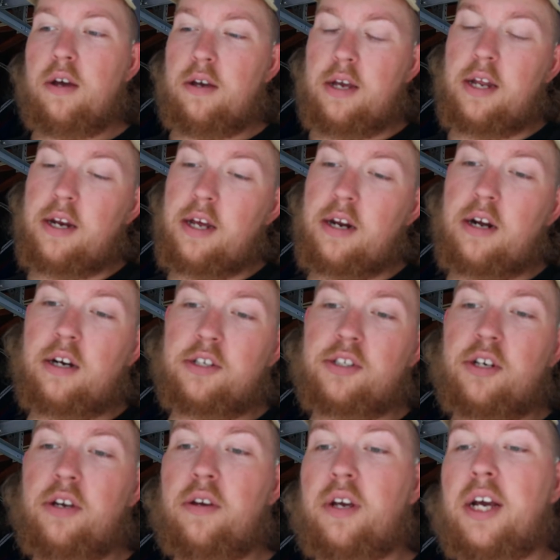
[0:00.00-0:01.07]
And then I'll
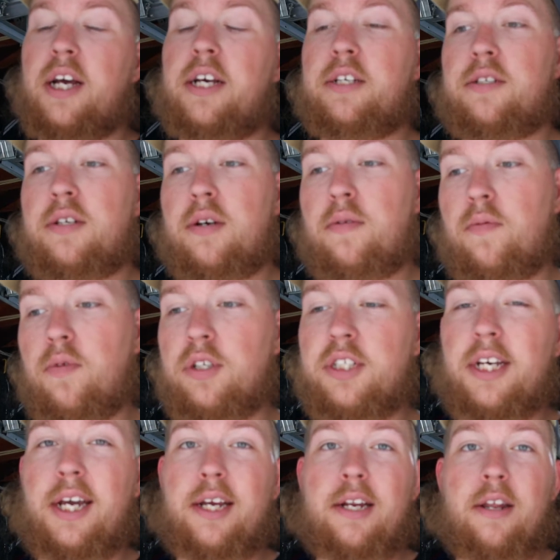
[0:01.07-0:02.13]
show you guys once
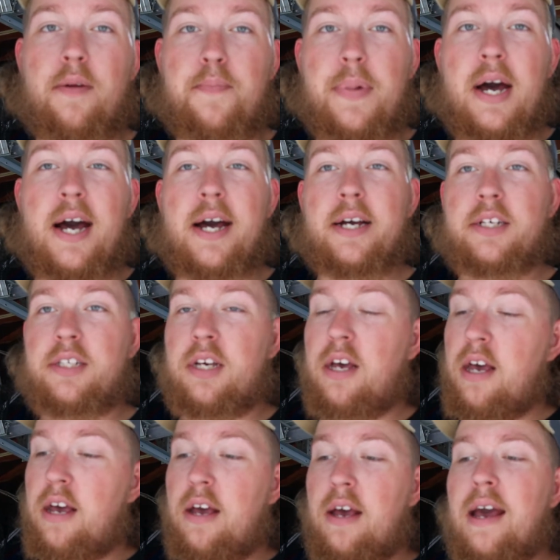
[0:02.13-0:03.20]
I get to the box.
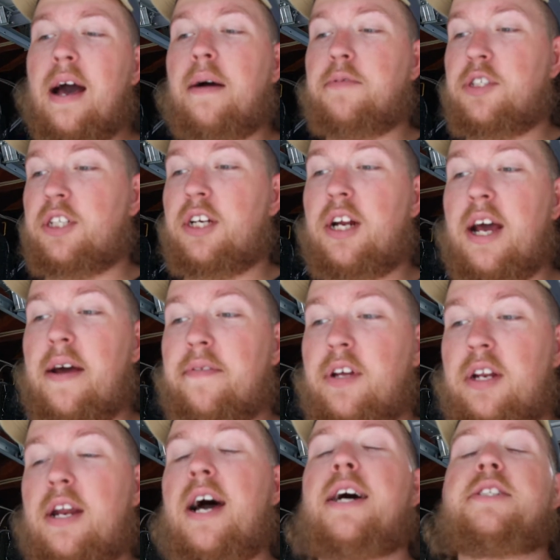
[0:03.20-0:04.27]
I'm just going to have to
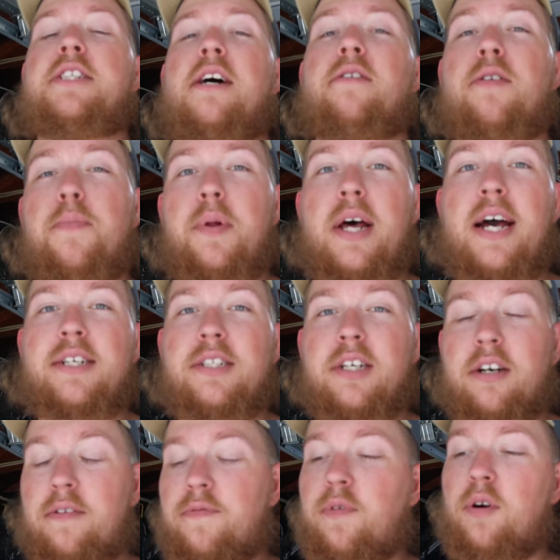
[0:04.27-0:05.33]
notch out the plastic,
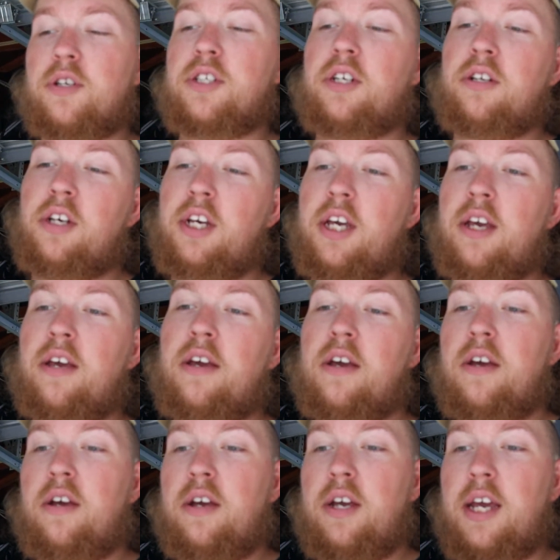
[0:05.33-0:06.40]
unfortunately,
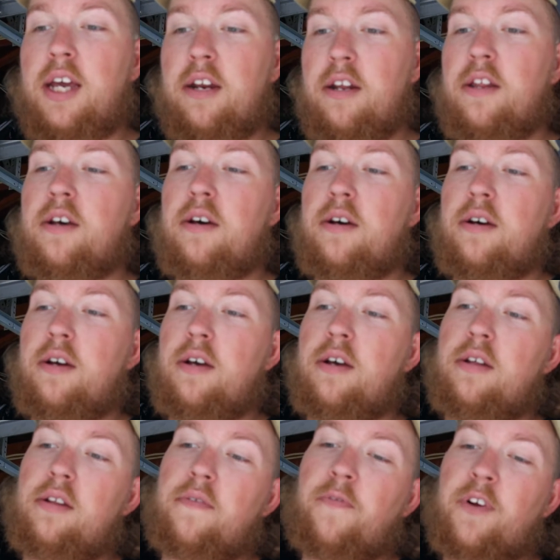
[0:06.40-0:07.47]

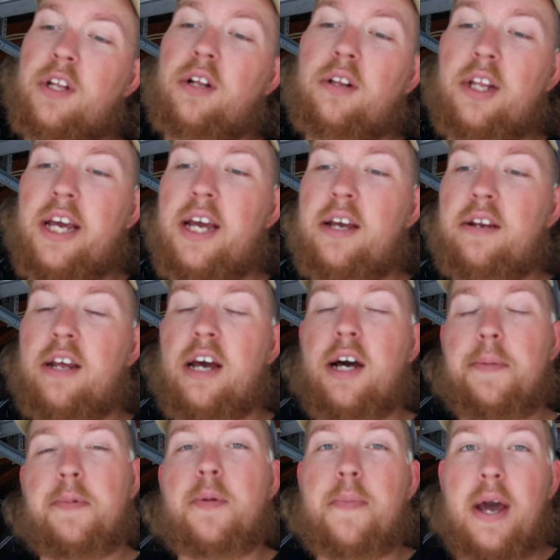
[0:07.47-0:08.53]
for the lid to
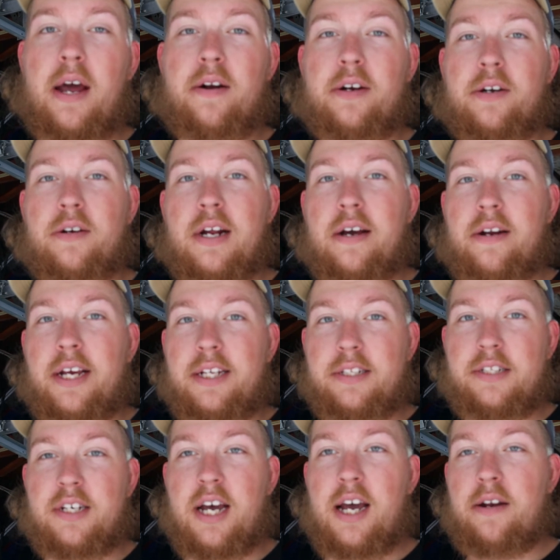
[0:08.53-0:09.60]
help the battery go down
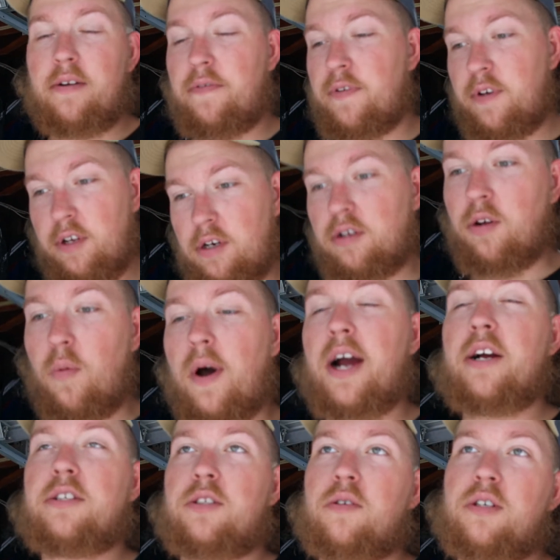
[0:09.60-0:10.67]
inside, for the
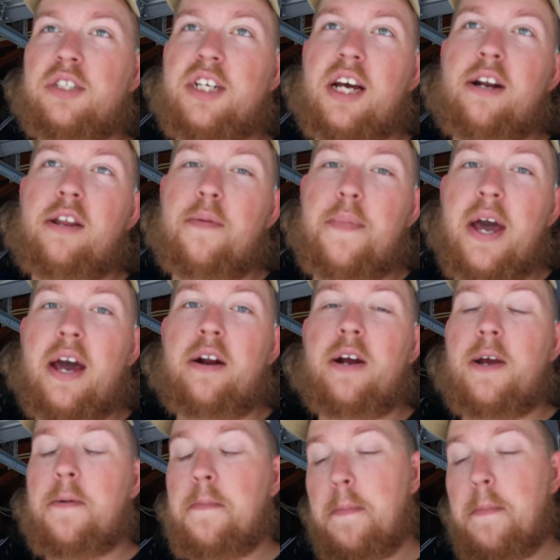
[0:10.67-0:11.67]
wires to go inside of the battery.